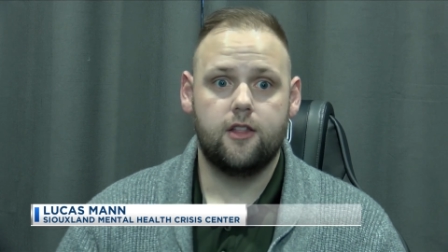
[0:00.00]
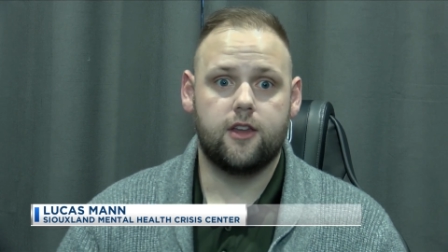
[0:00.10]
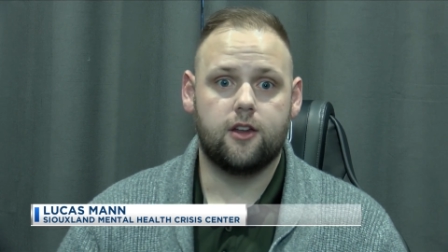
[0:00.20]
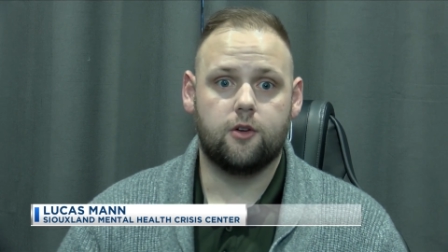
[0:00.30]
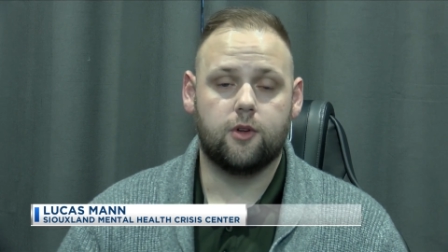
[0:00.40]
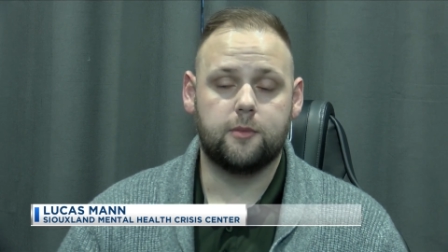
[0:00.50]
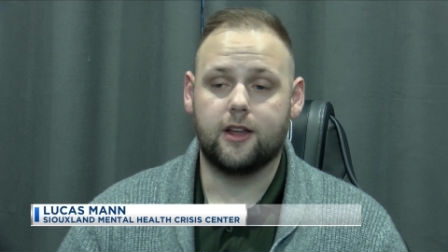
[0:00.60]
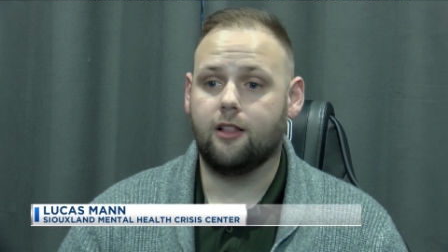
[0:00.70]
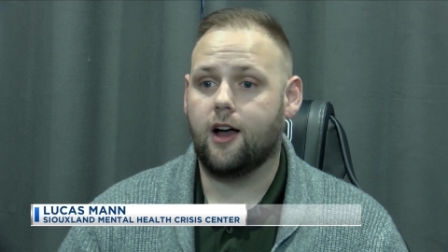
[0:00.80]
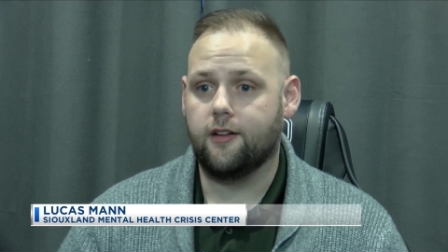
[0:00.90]
they don't want to be
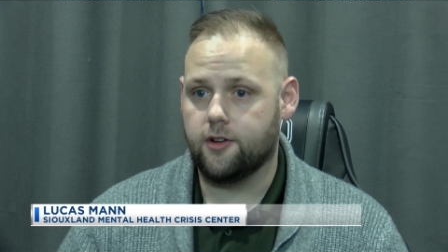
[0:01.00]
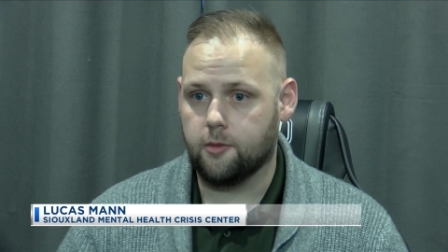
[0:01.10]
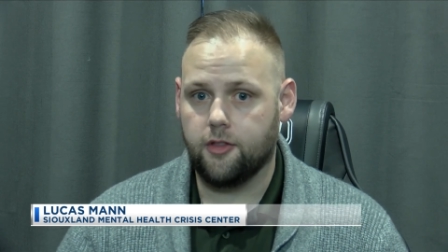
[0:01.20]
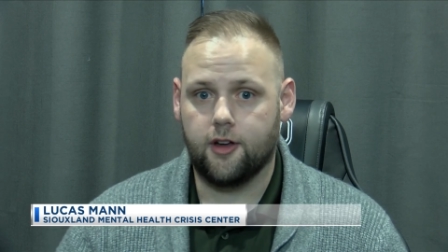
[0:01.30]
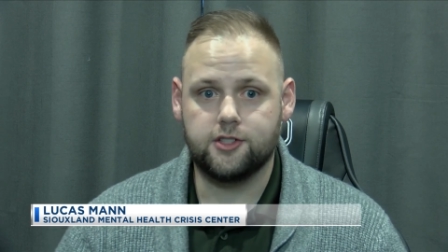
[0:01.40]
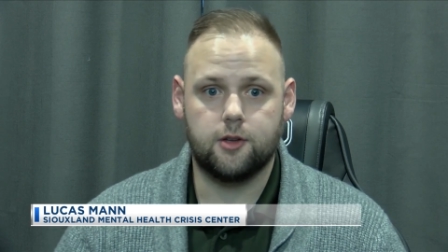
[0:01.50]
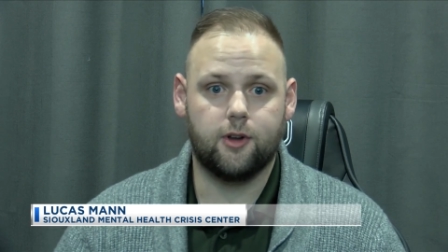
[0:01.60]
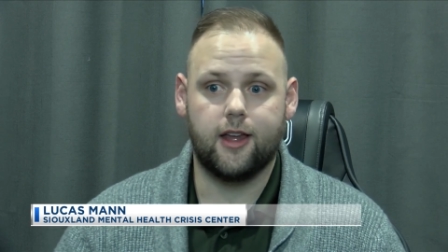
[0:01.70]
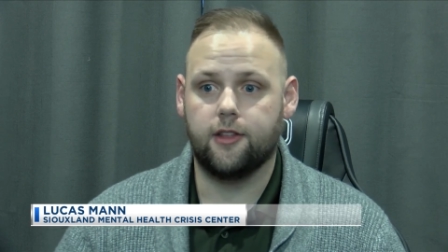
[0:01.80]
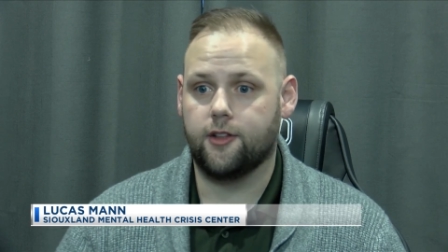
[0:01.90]
alive anymore, thoughts they
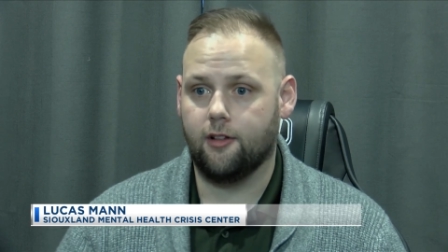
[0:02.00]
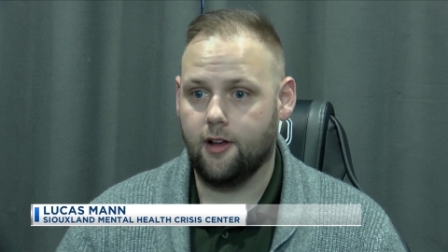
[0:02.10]
want to end their